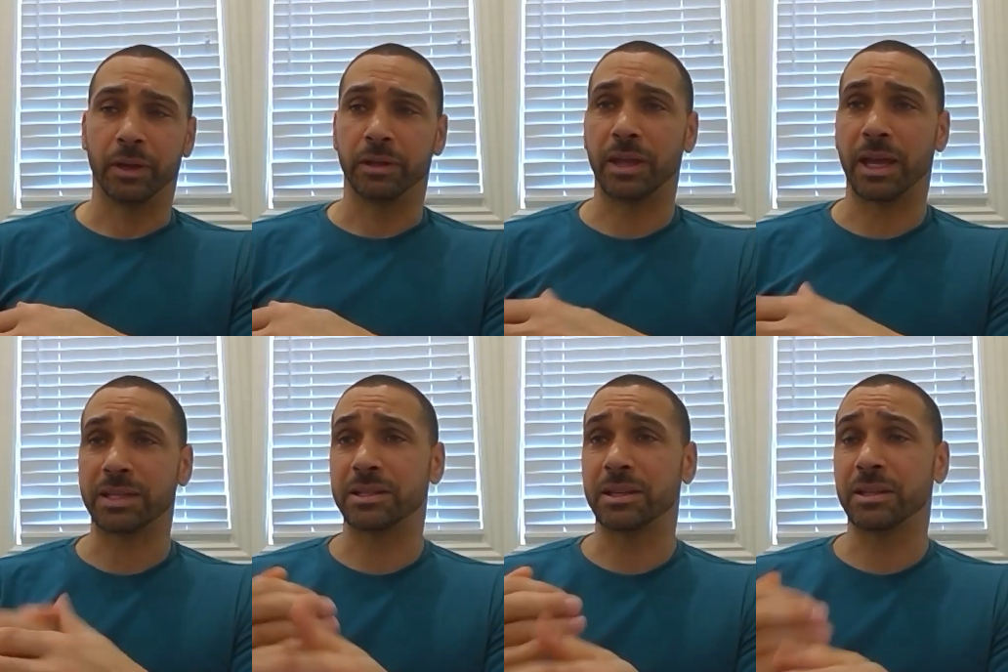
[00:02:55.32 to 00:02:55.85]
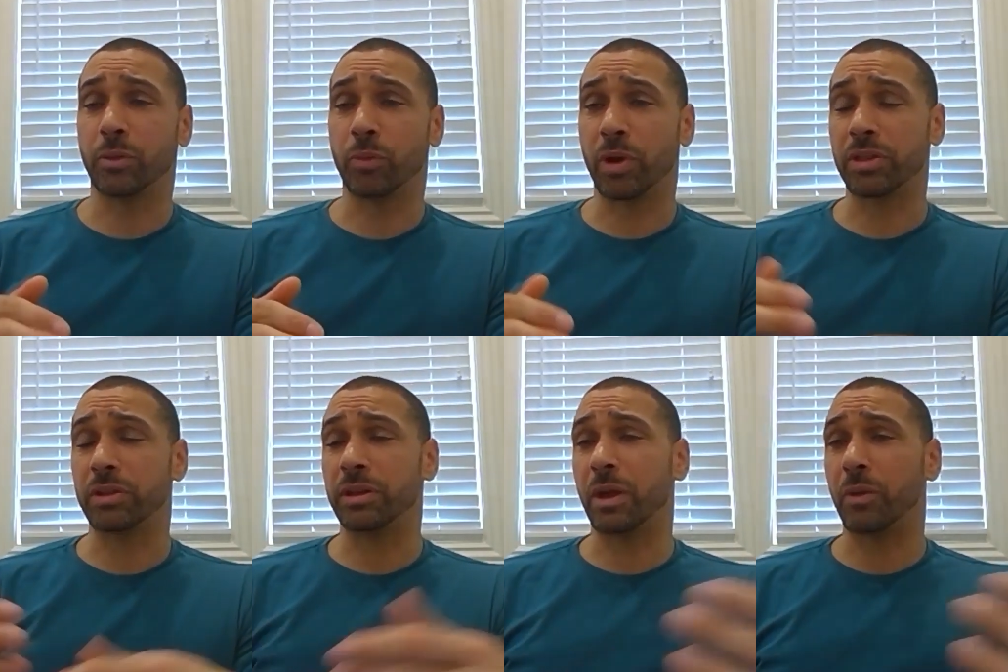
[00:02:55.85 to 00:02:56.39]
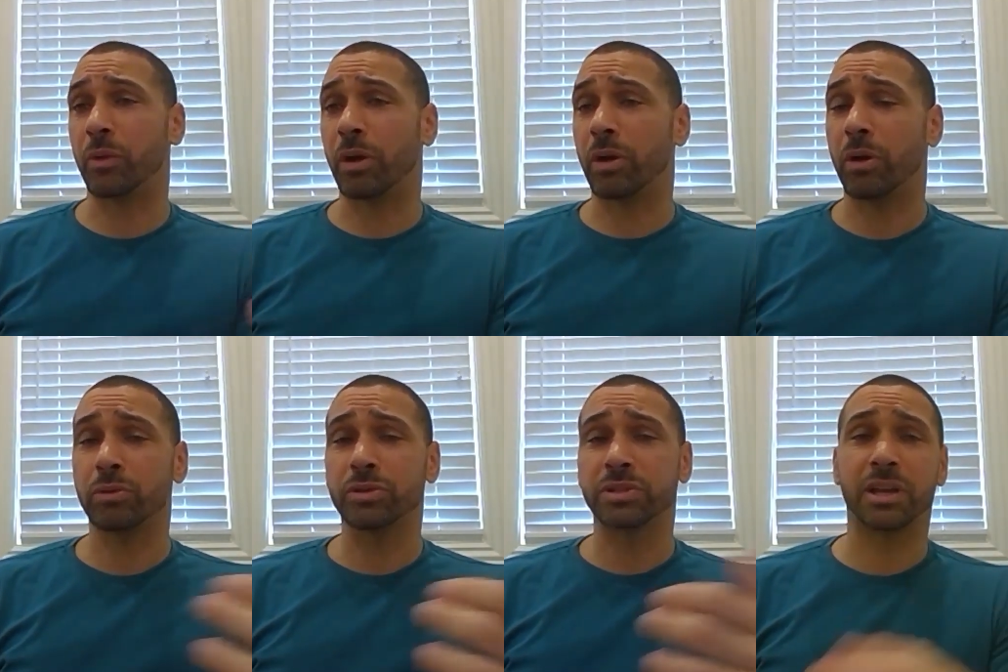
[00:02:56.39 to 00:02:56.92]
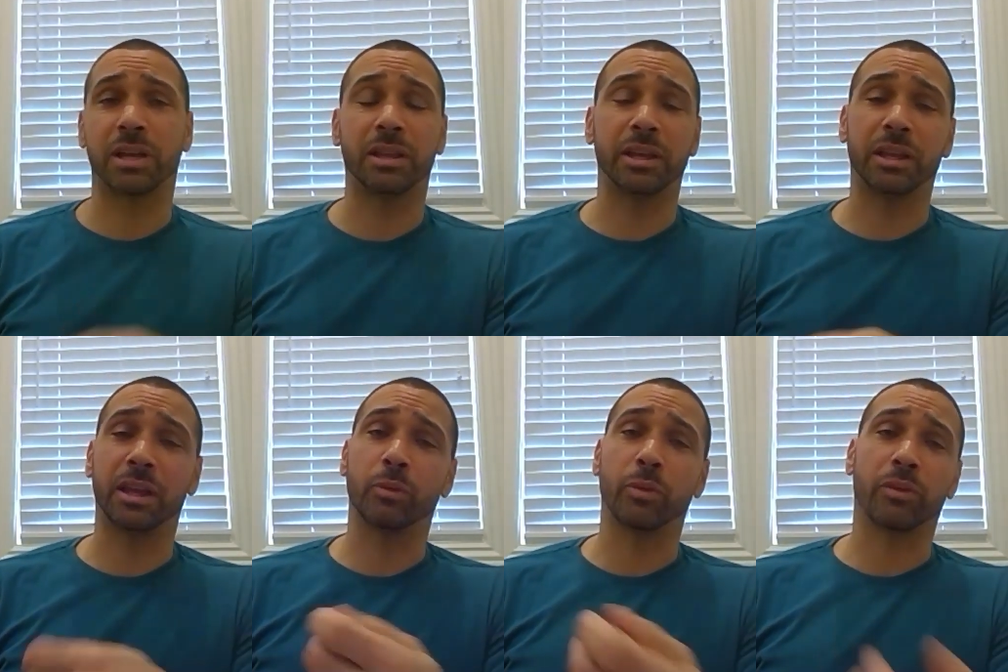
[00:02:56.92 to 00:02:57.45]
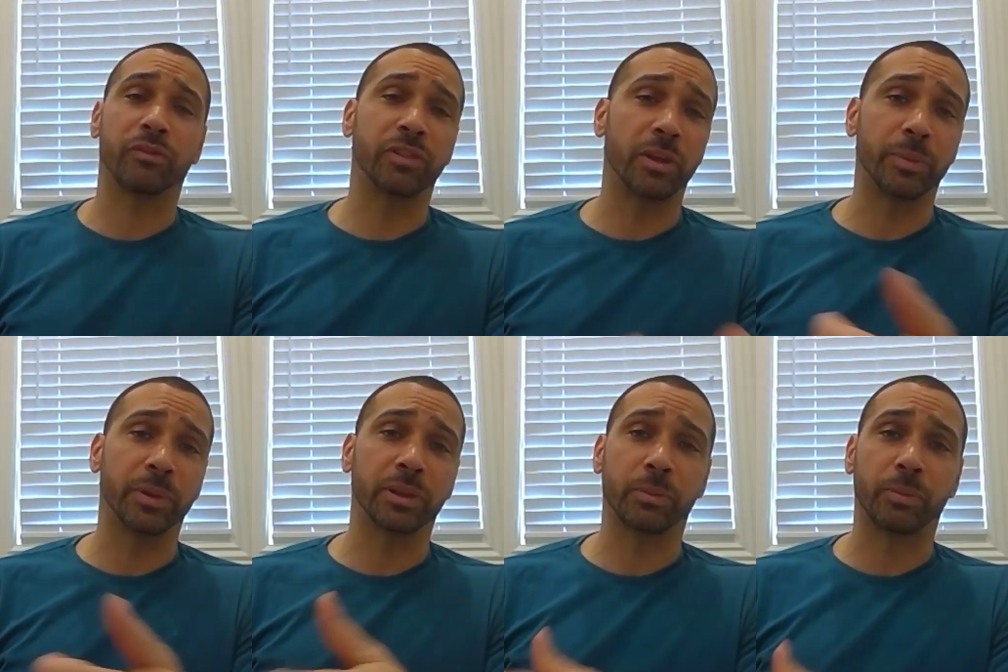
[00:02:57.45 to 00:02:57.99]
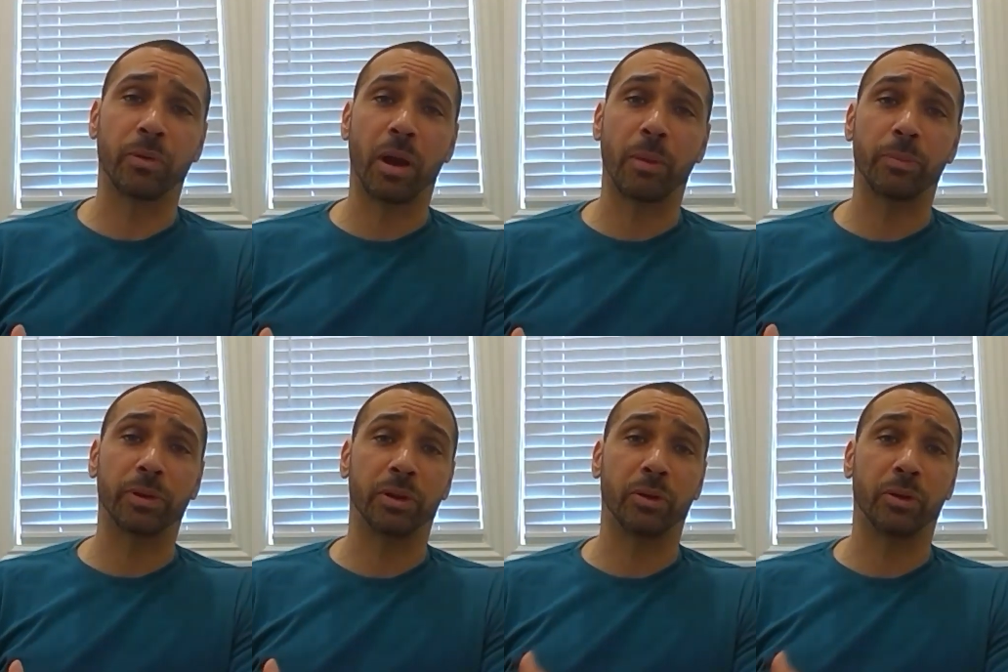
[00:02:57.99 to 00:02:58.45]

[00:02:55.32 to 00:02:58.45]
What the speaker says: That's either whether or not we're wholesaling it, we're flipping the property,